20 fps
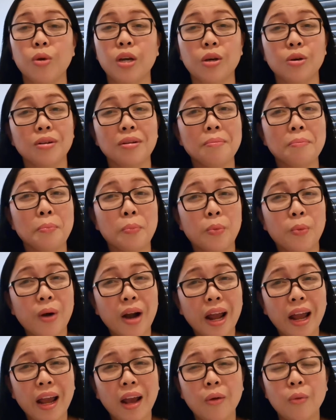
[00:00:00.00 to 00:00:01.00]
We could
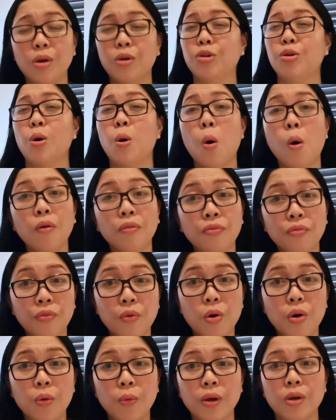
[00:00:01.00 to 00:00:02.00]
pray, we could hope
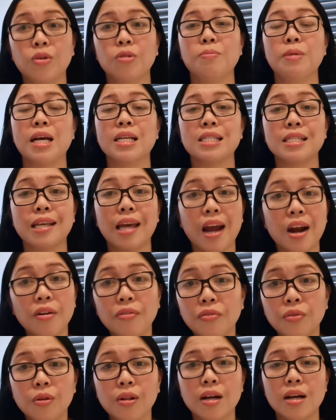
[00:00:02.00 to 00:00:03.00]
for, we could be as
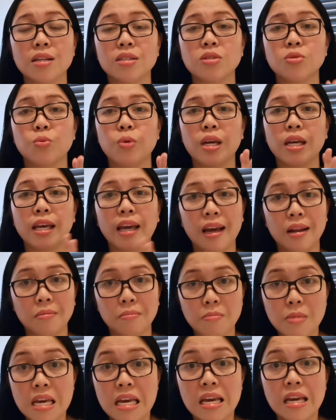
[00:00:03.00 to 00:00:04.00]
careful as we
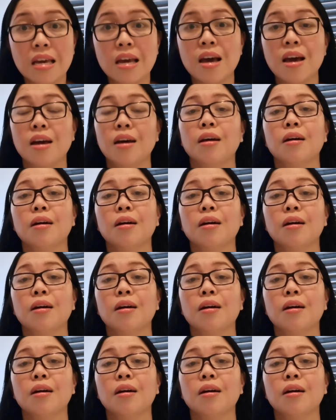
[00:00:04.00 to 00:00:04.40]
can be.